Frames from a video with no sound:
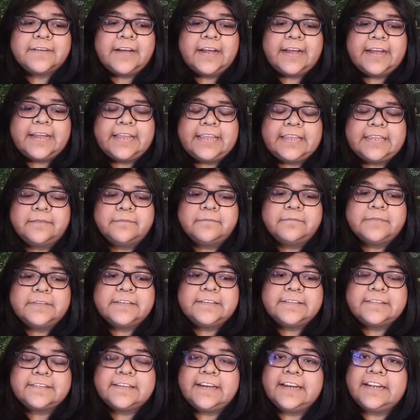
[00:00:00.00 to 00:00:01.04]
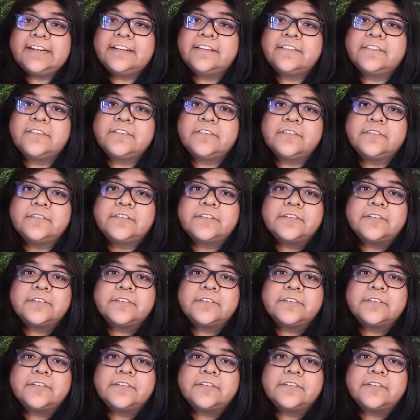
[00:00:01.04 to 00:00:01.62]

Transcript: I decided to